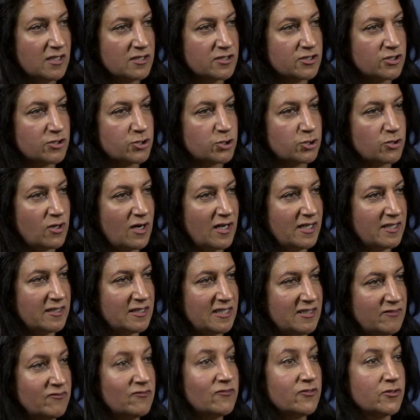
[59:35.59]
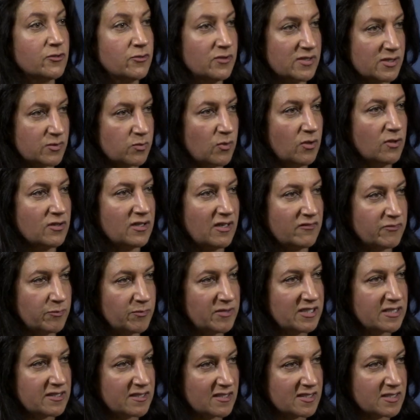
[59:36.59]
to try and influence what
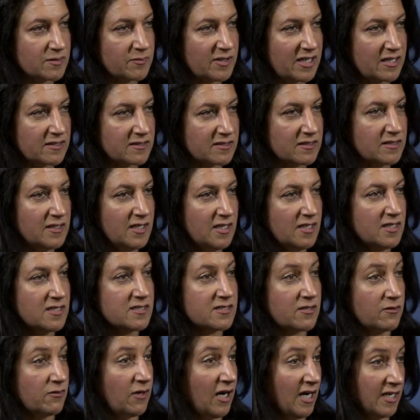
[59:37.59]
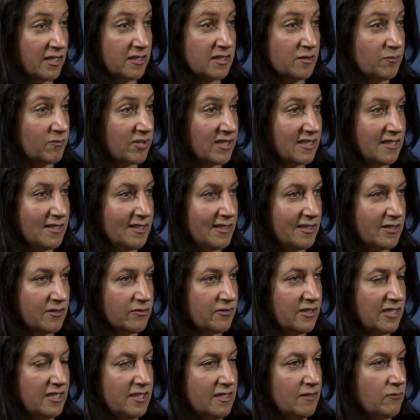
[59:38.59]
government does about it. So I completely
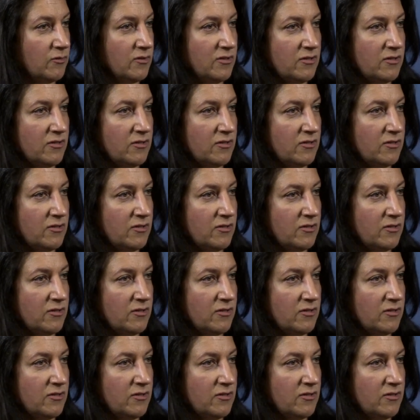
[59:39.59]
agree.